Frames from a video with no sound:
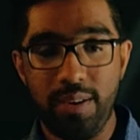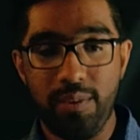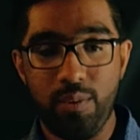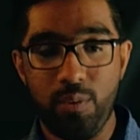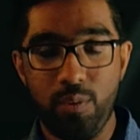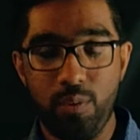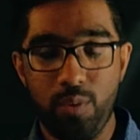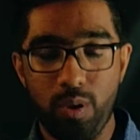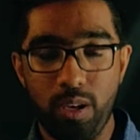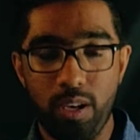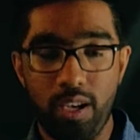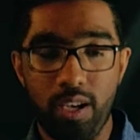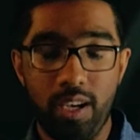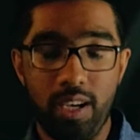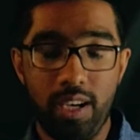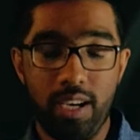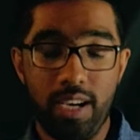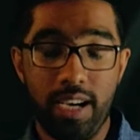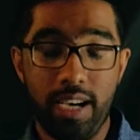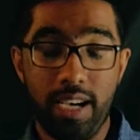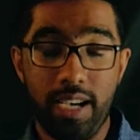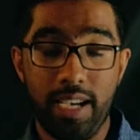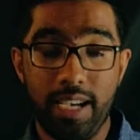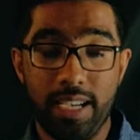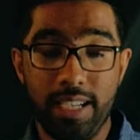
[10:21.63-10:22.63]

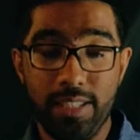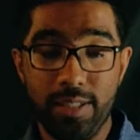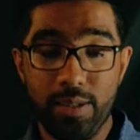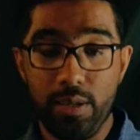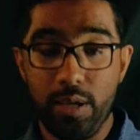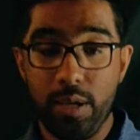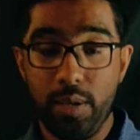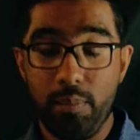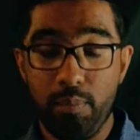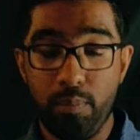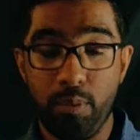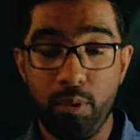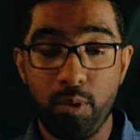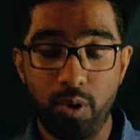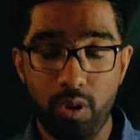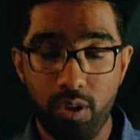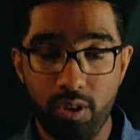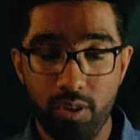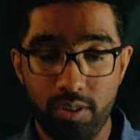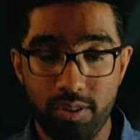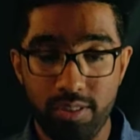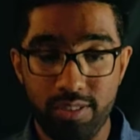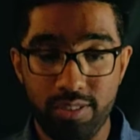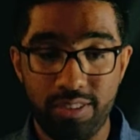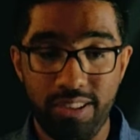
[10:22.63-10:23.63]
I put on the
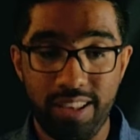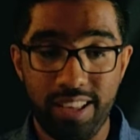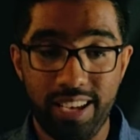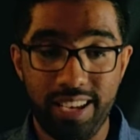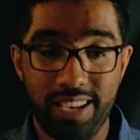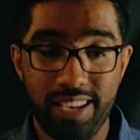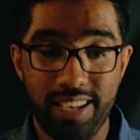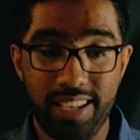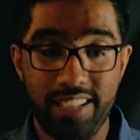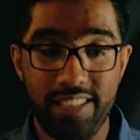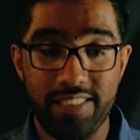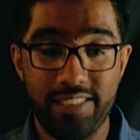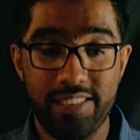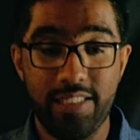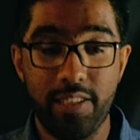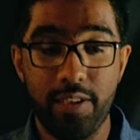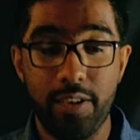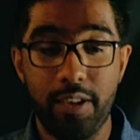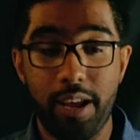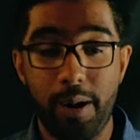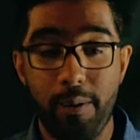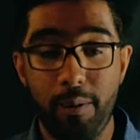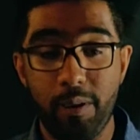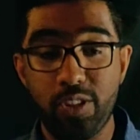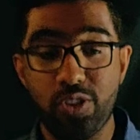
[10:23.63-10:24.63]
slide, is the
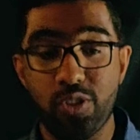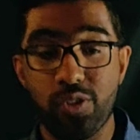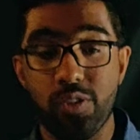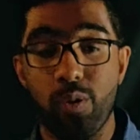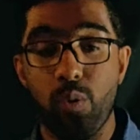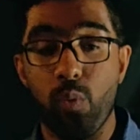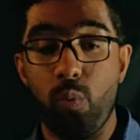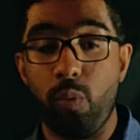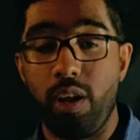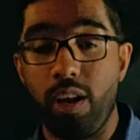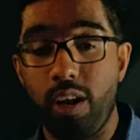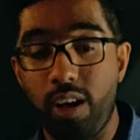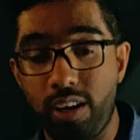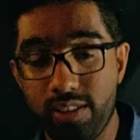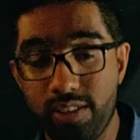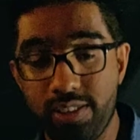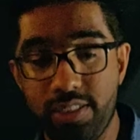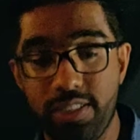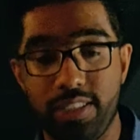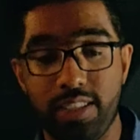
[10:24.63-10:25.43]
directional velocity,